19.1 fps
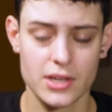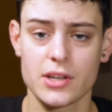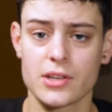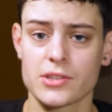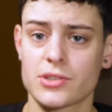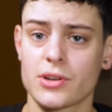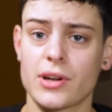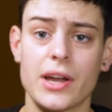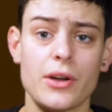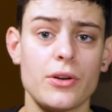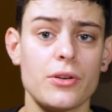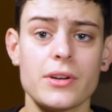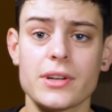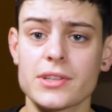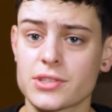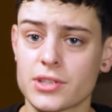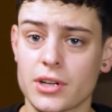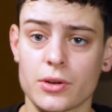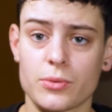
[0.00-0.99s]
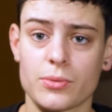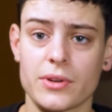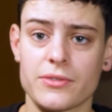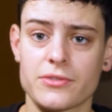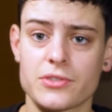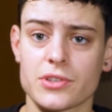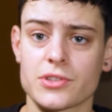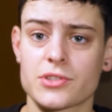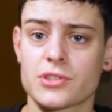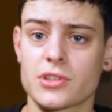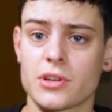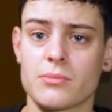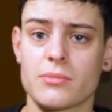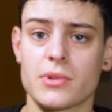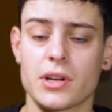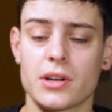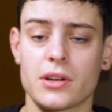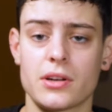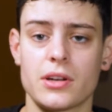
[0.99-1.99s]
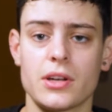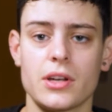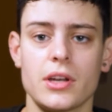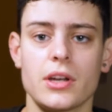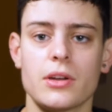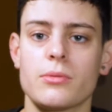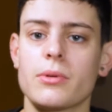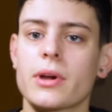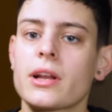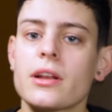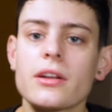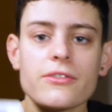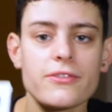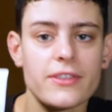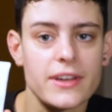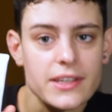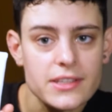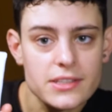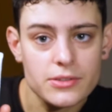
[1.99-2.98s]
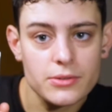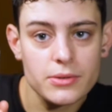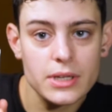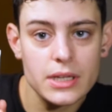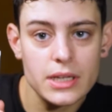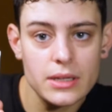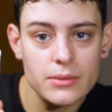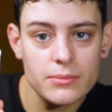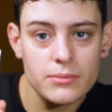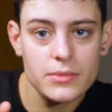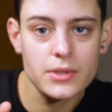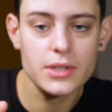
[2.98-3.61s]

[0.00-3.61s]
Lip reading: So I always start with just some regular face cream,